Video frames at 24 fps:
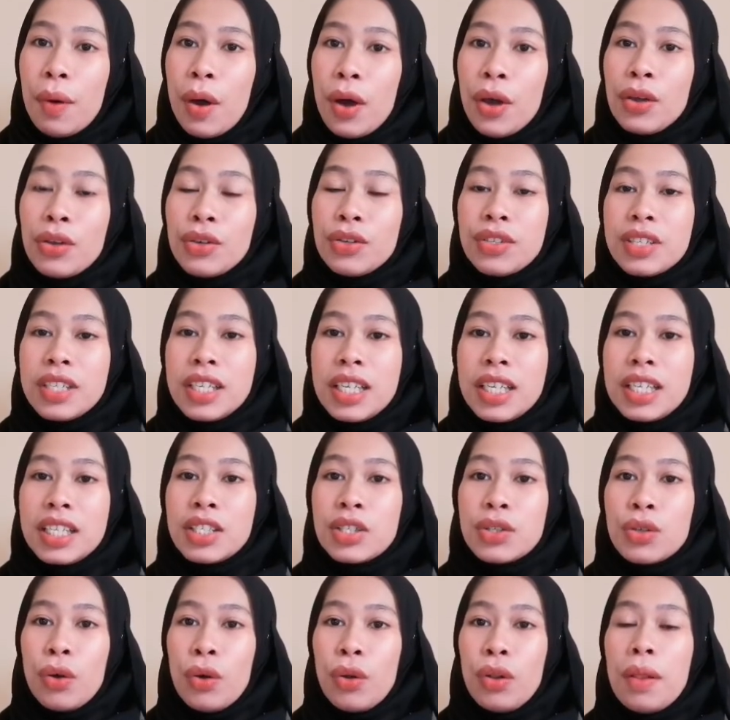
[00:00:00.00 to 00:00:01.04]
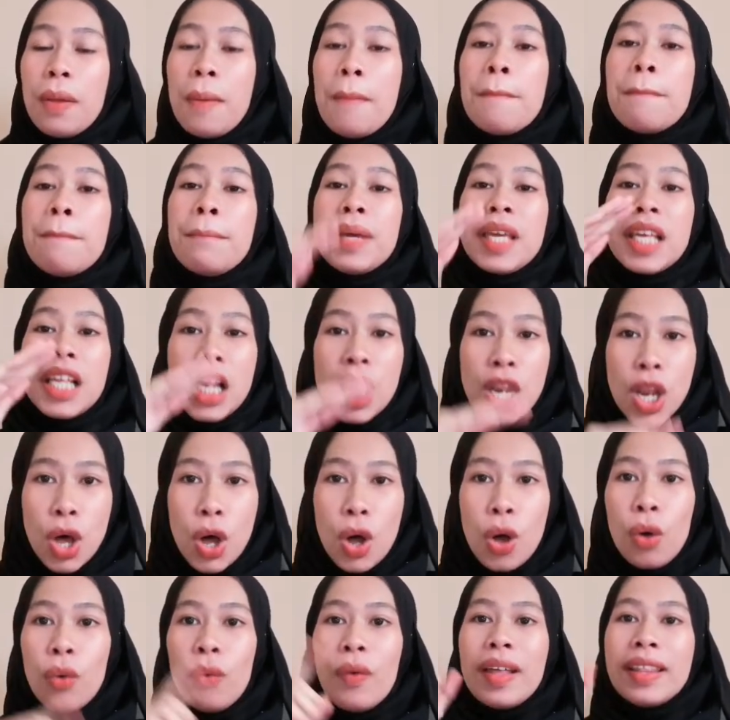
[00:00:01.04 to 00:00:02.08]
bond usually sold
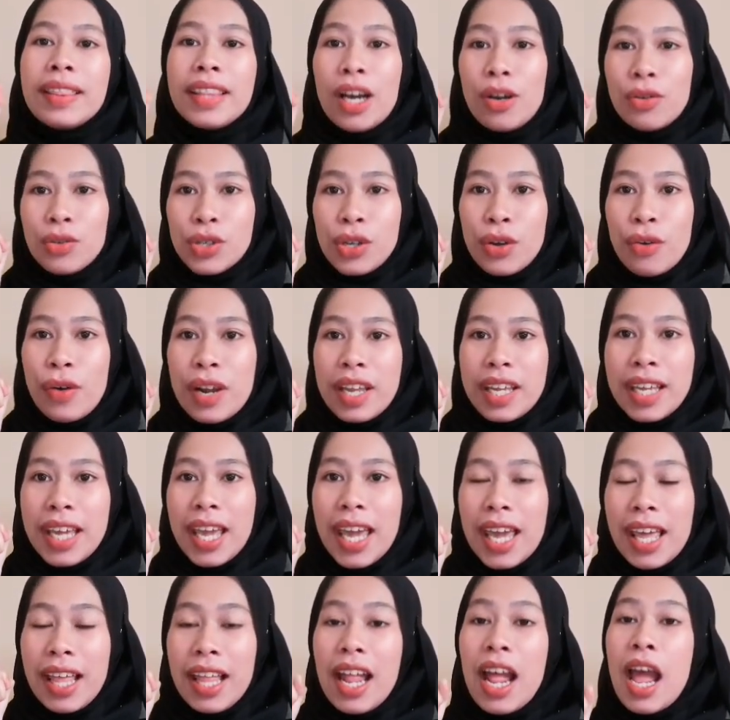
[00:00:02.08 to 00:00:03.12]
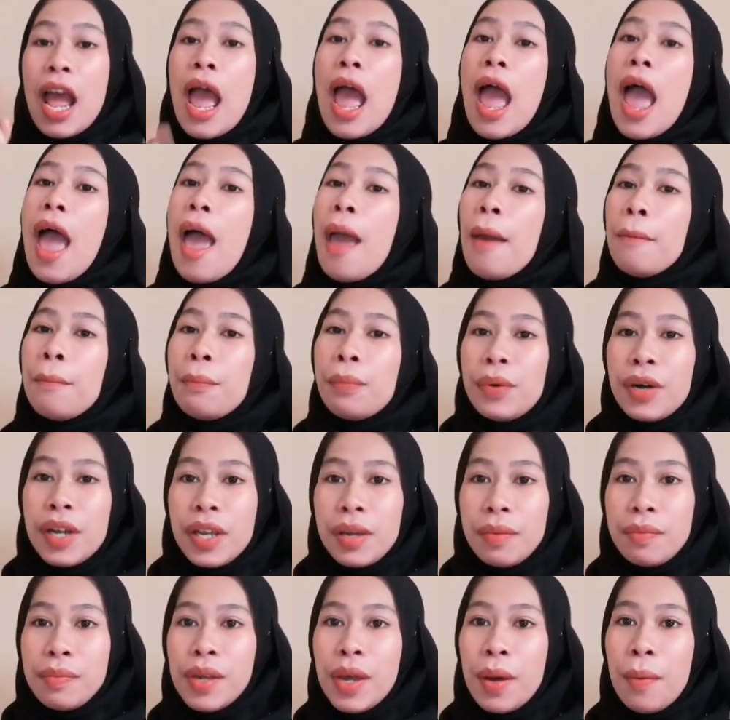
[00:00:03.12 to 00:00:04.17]
below 1,000 ringgit. And
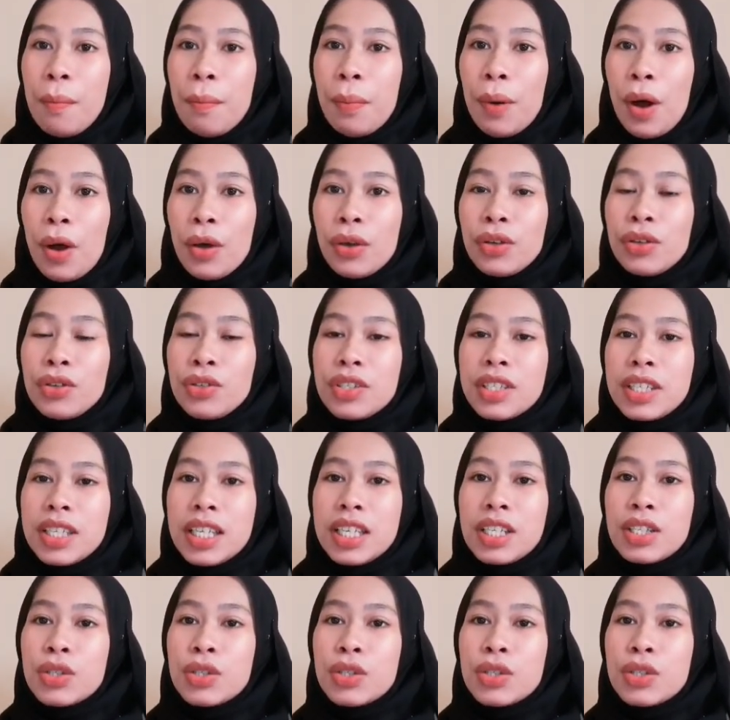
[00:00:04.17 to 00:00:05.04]
premium bond usually